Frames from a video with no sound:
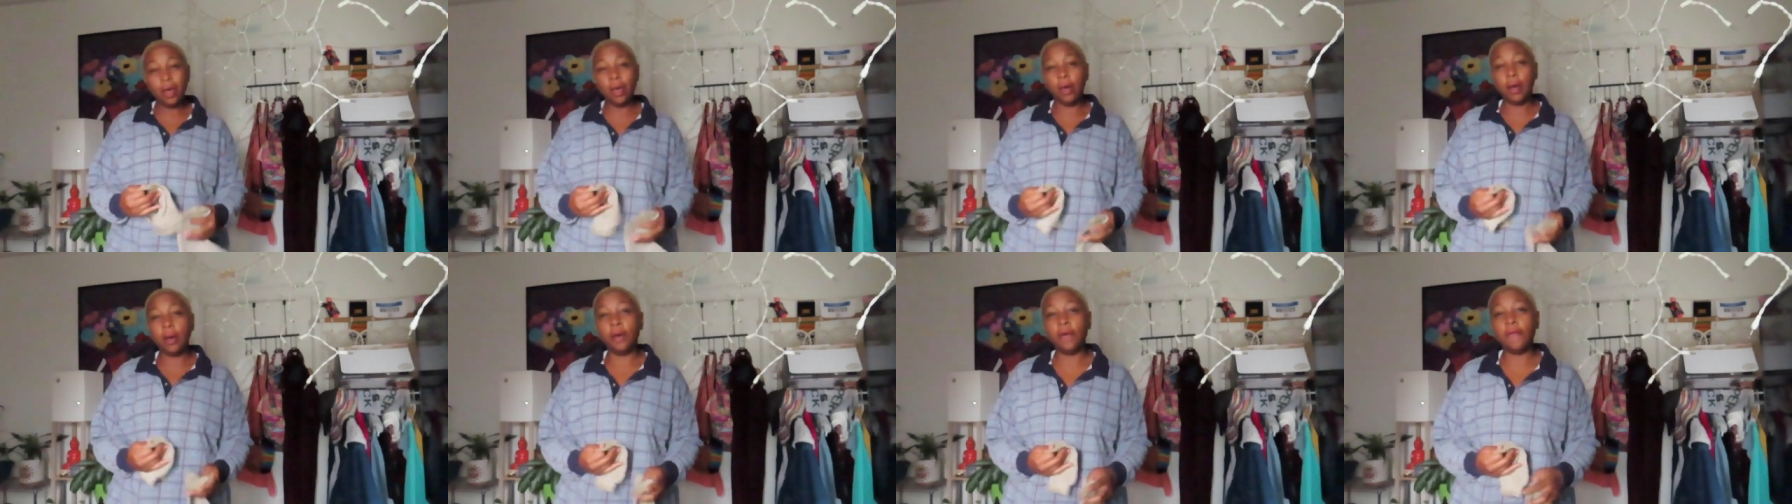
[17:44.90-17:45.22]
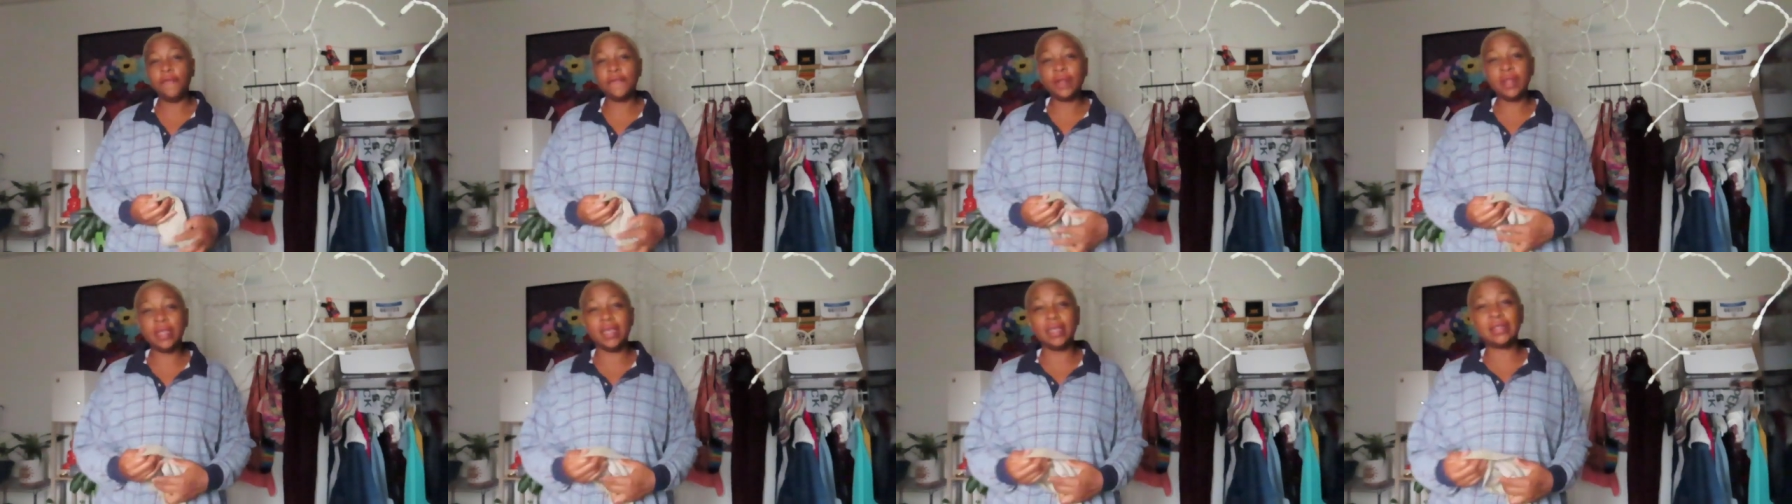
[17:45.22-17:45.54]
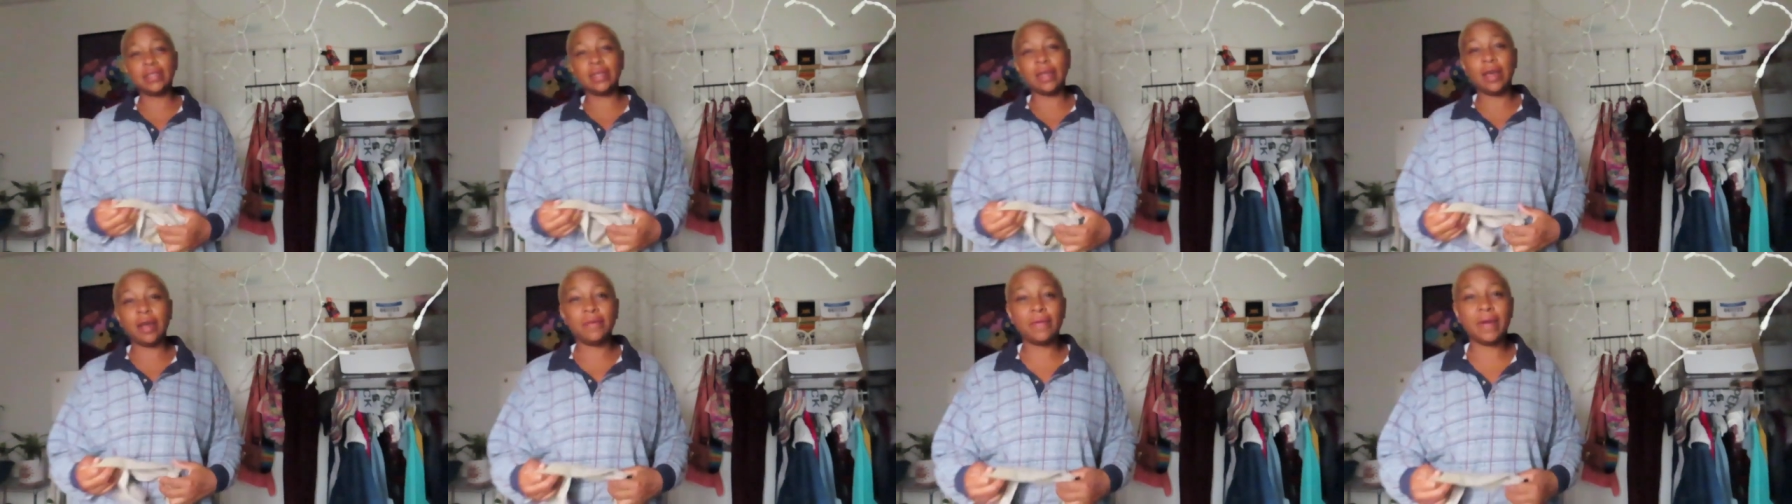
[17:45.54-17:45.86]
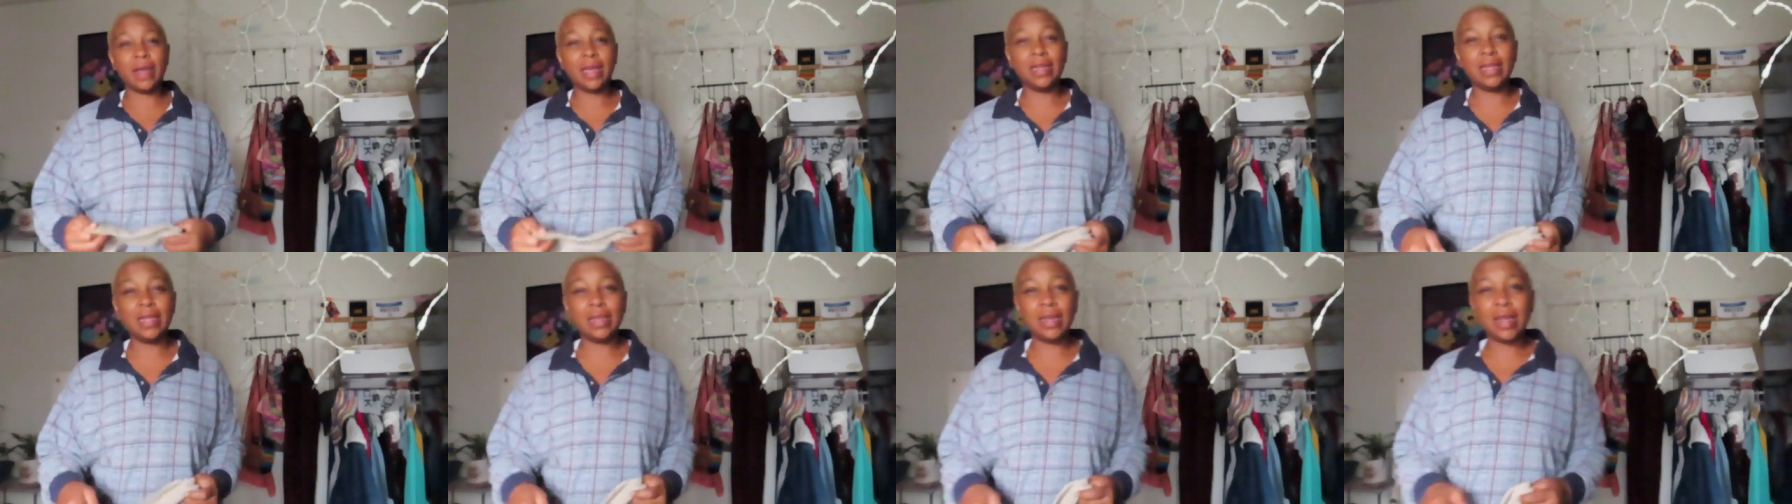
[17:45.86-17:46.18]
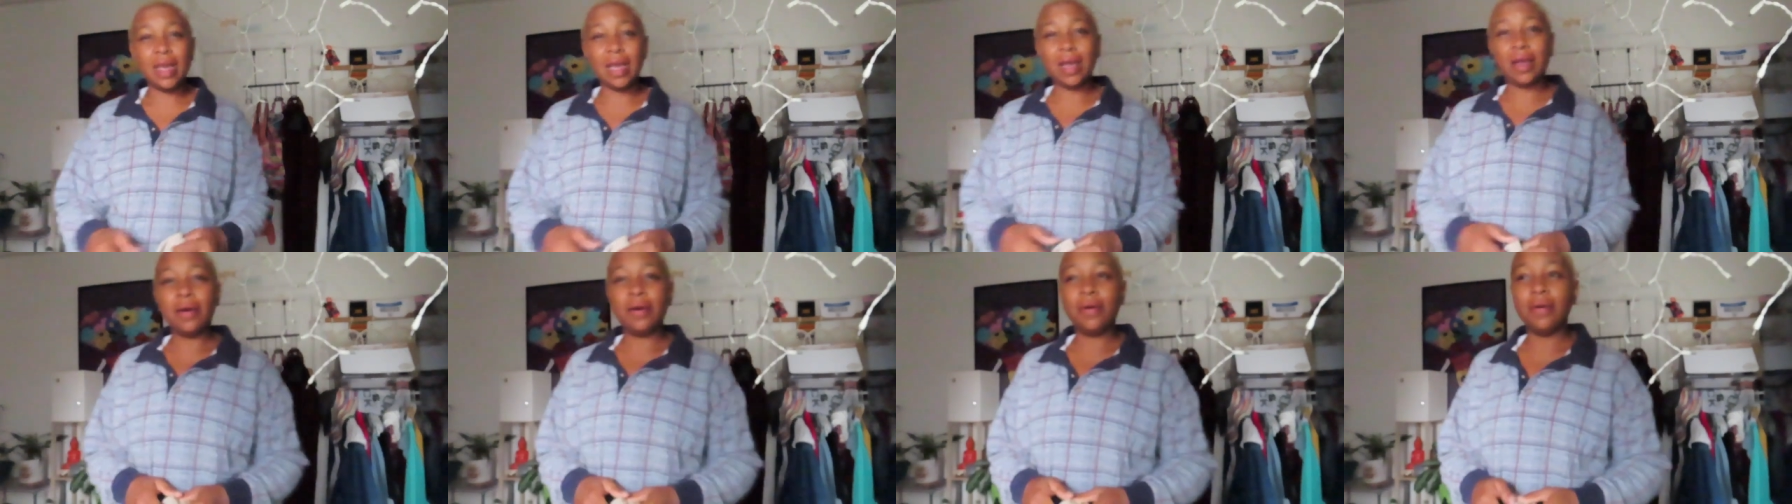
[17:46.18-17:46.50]
Hopefully it's not raining
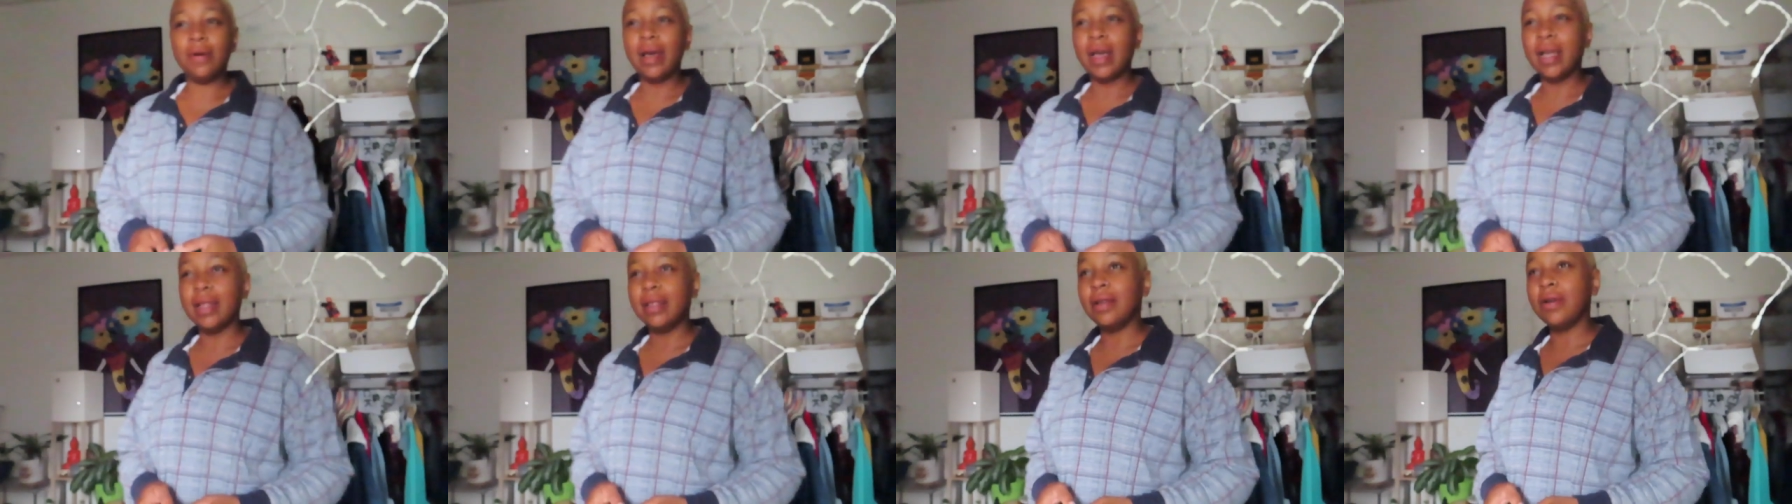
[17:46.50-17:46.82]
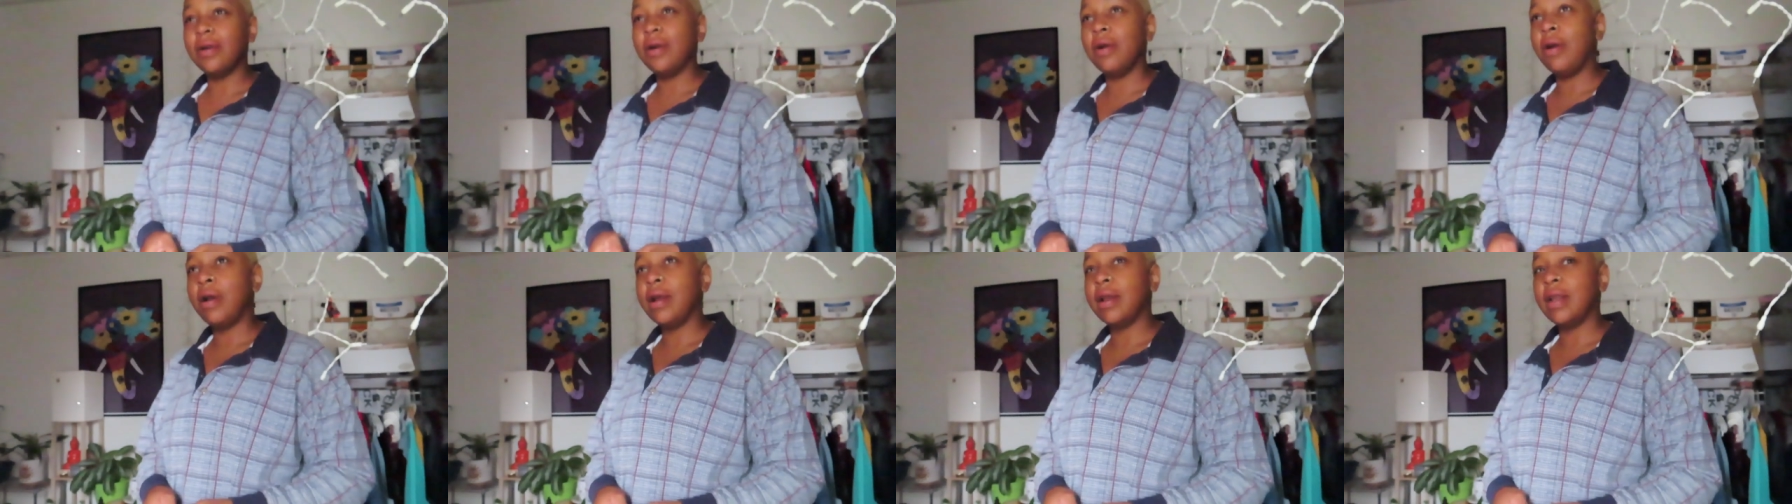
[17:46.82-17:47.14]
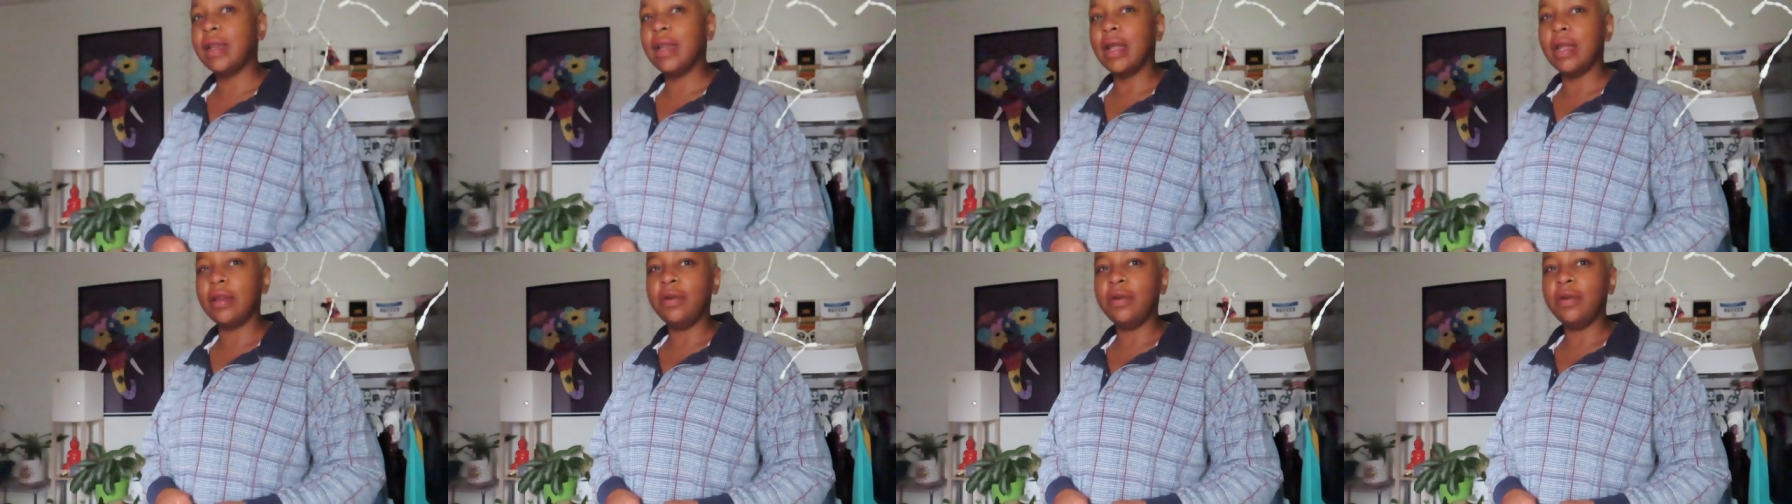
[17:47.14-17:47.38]
now at the garden.